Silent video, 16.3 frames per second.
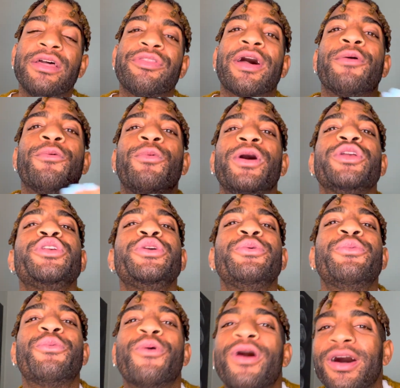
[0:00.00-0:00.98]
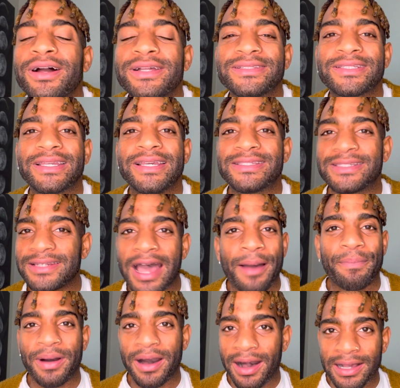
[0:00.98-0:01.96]
that what you want is
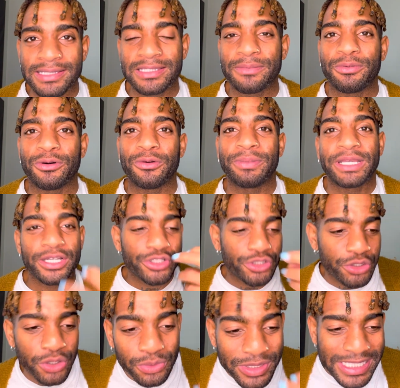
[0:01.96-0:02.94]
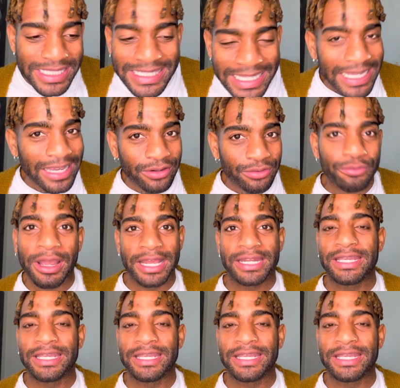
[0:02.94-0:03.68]
not possible because you don't see it right